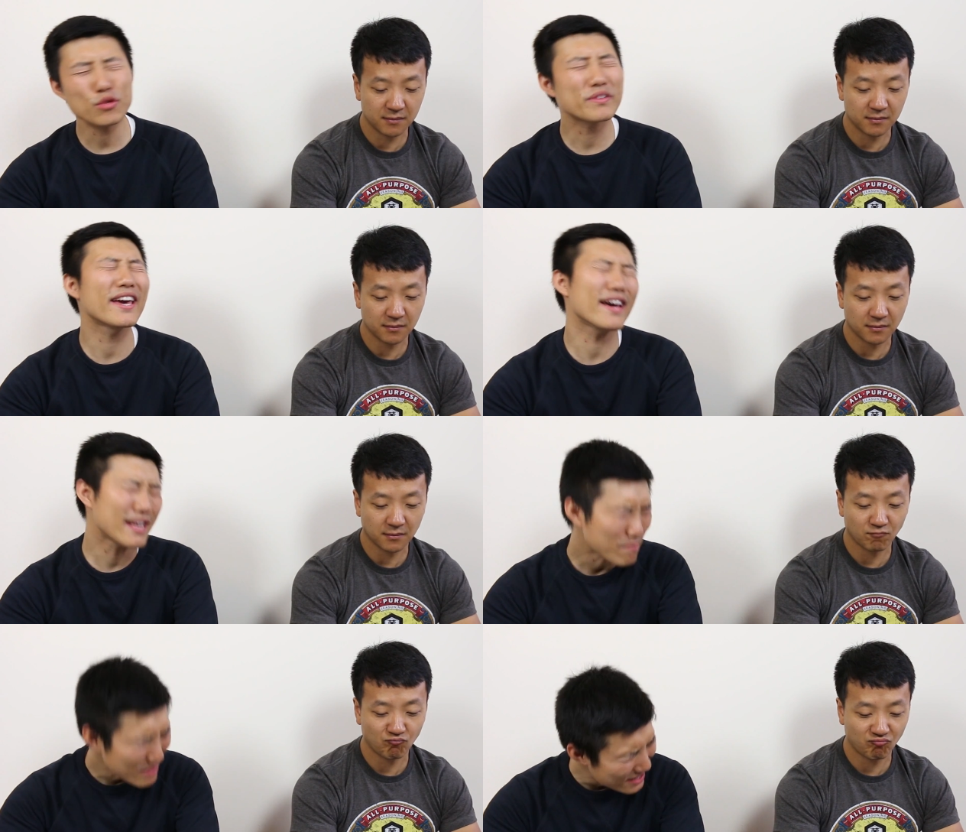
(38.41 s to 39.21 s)
Speaker 1: you
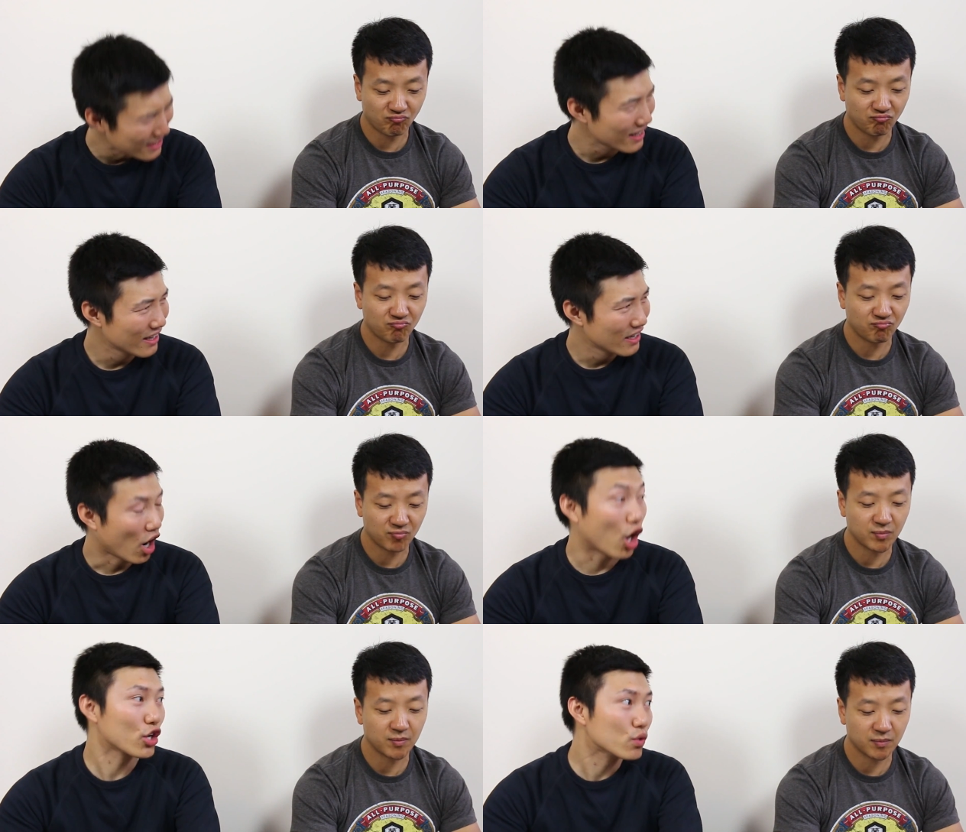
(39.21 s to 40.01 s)
kidding me?
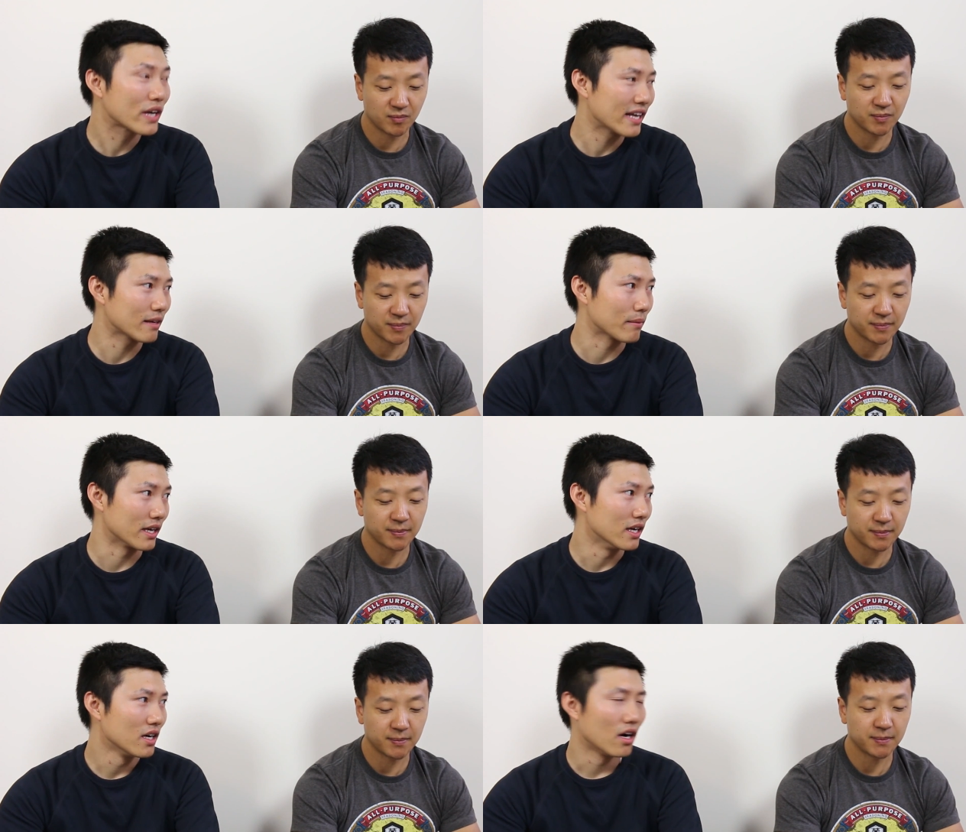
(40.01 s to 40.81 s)
Are you kidding
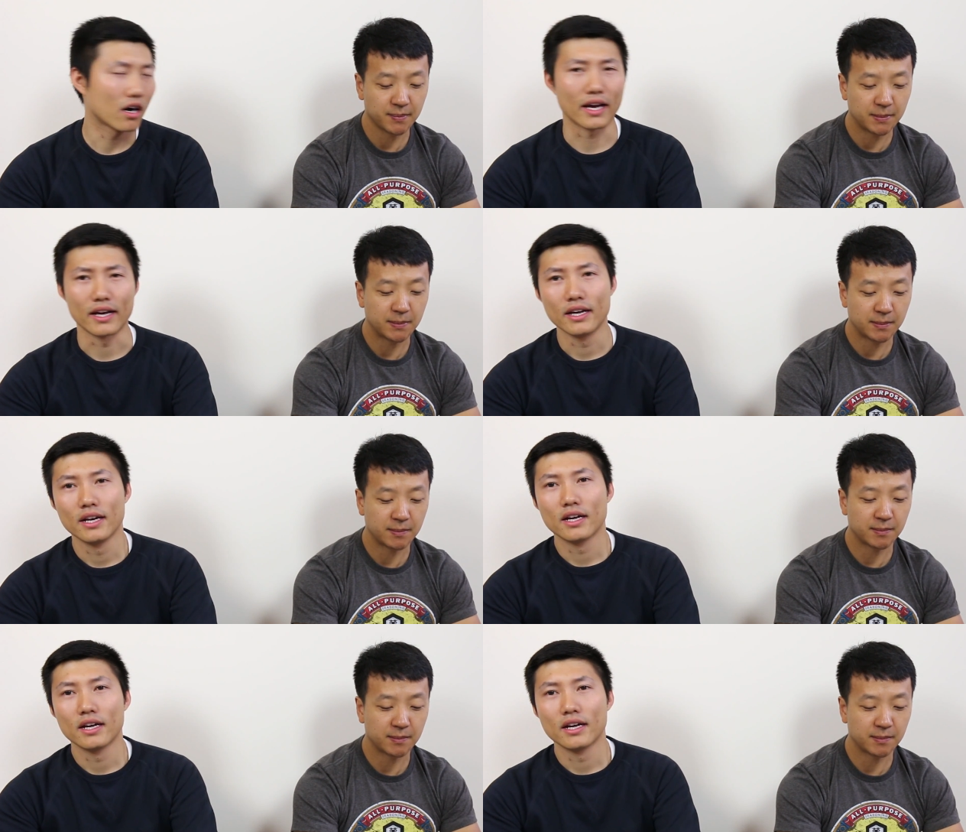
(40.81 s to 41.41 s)
me? Okay.